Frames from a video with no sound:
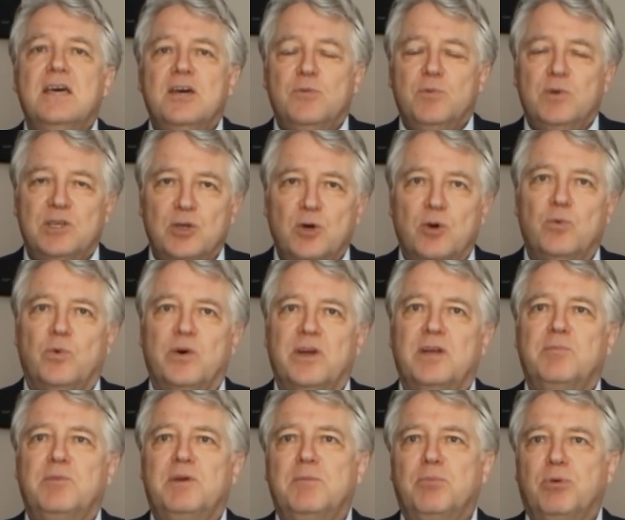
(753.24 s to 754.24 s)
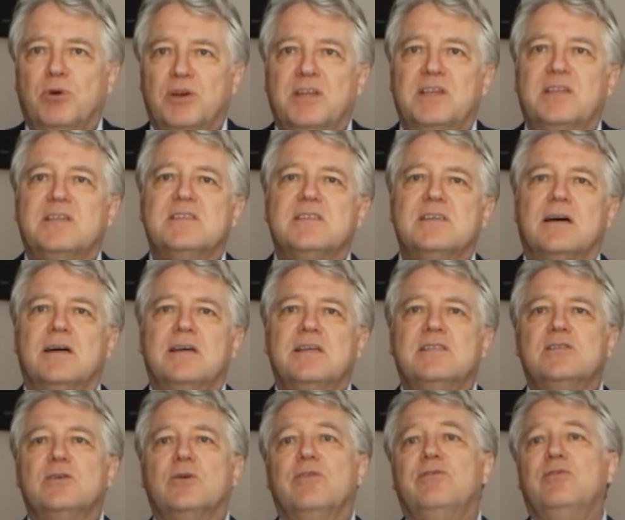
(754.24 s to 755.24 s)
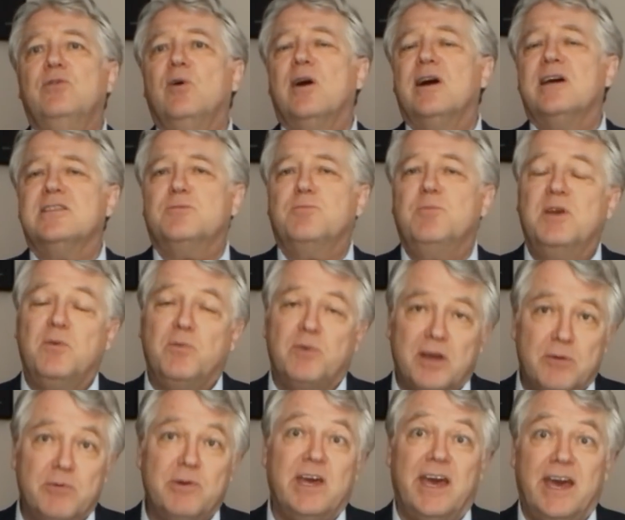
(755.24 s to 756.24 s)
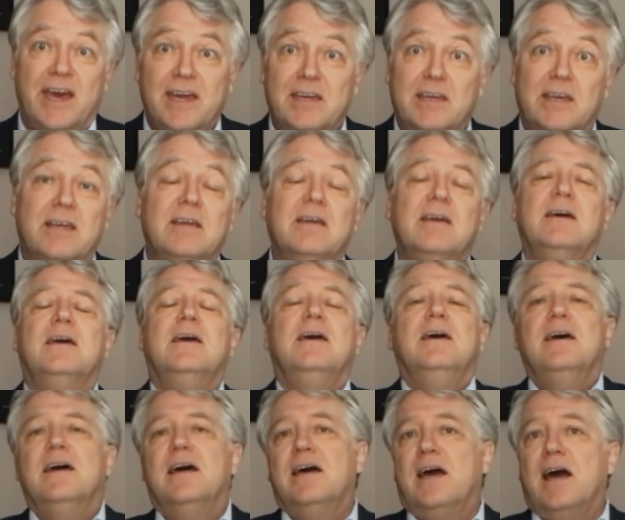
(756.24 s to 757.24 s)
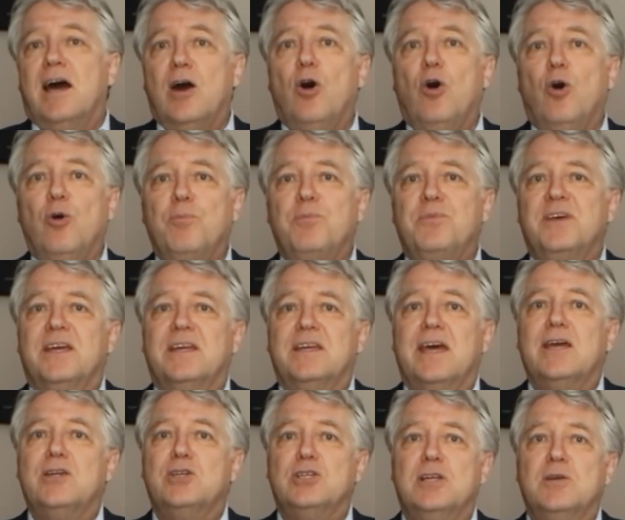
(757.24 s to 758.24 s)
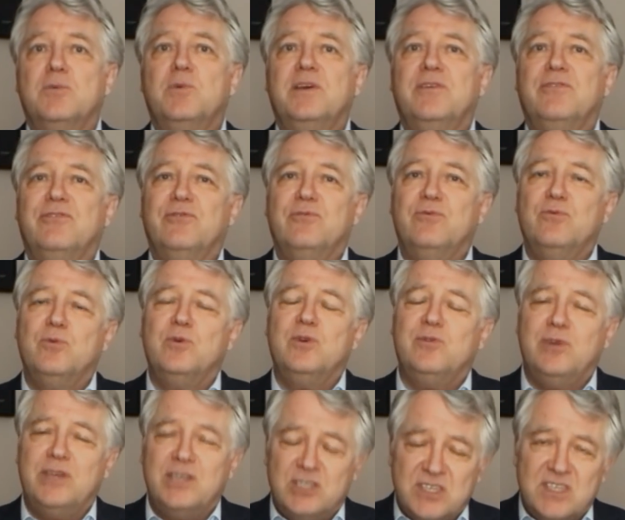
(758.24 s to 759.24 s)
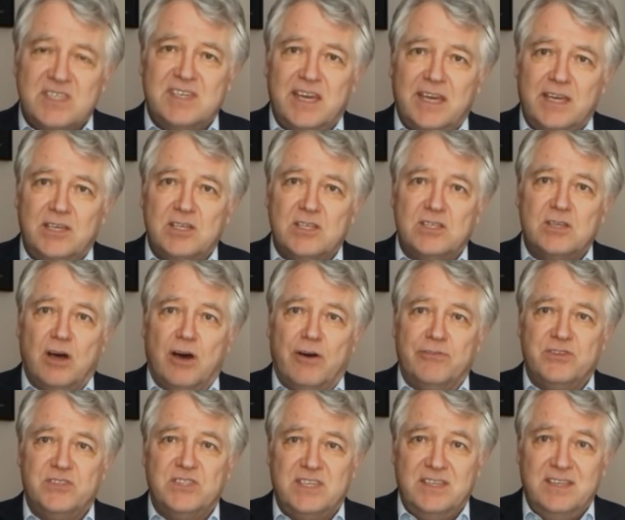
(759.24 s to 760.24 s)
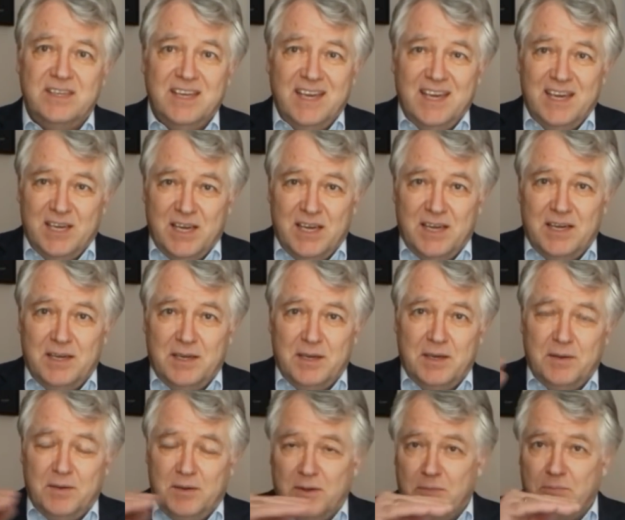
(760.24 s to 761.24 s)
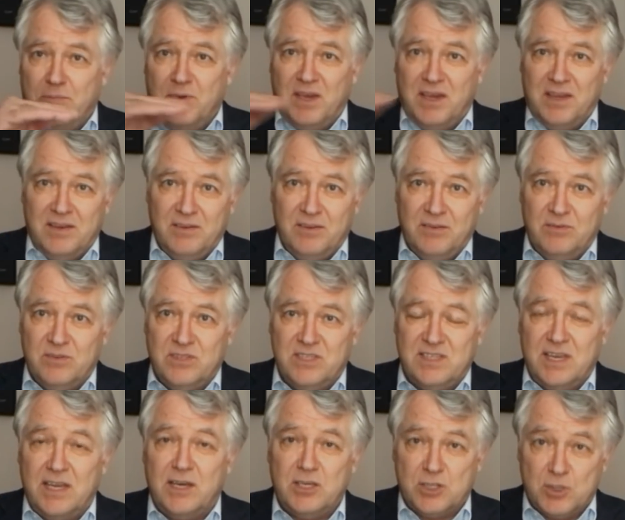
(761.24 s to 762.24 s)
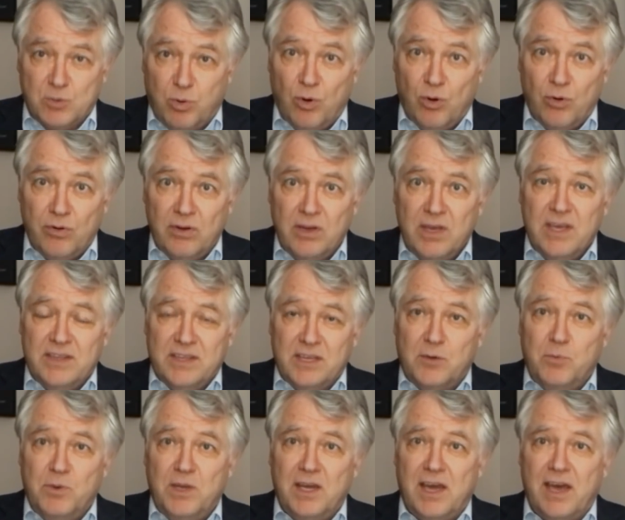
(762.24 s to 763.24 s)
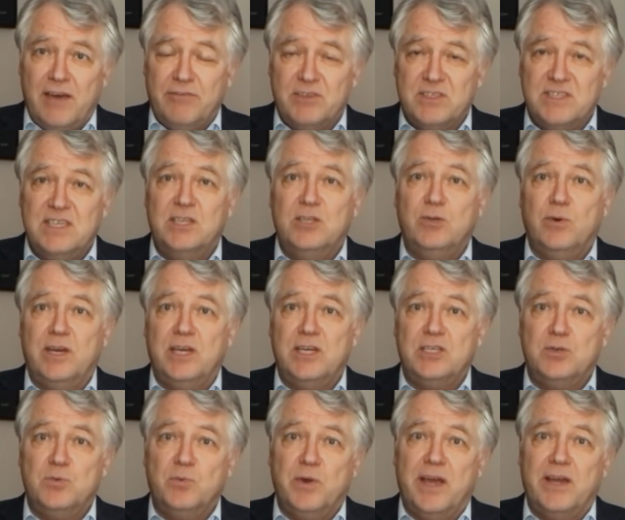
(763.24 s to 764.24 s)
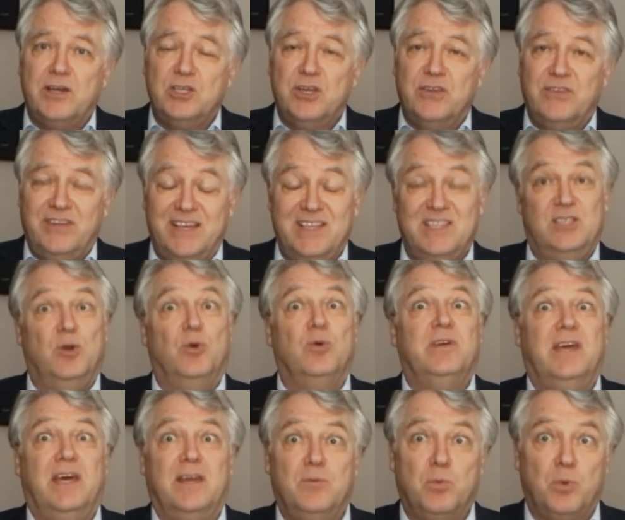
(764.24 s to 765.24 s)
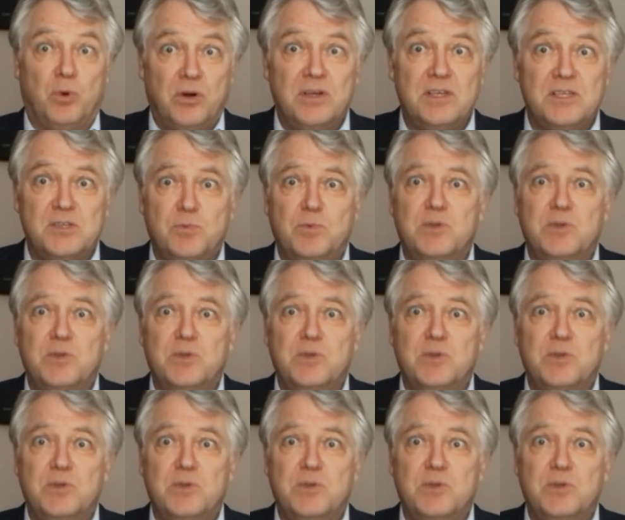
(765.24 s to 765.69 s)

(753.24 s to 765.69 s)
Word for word: We don't want to be politicized. So if you ask me where we're heading, I hope that actually we we reach a status of uh, uh, status quo, that we have a situation where actually things don't get worse.